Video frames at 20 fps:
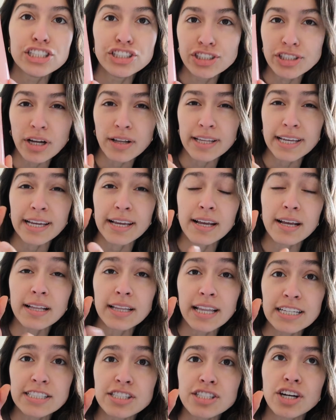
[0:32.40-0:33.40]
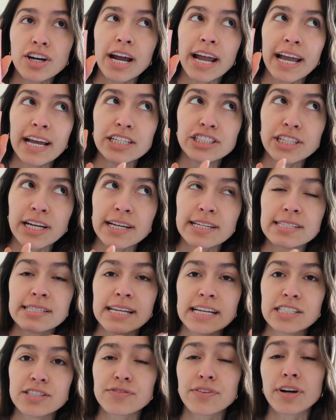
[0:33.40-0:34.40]
Jelly Cleanser. AHA
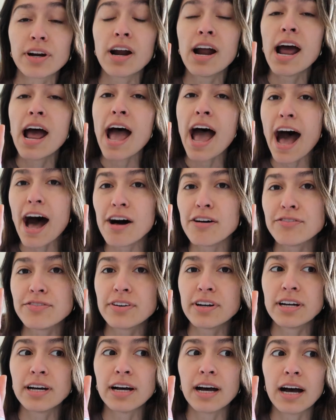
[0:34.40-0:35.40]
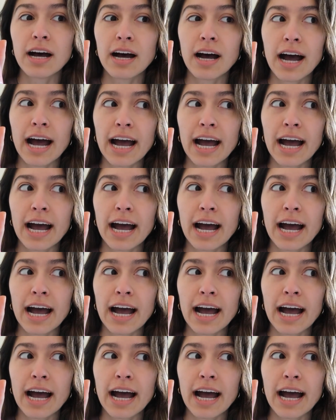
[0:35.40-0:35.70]
stands for Alpha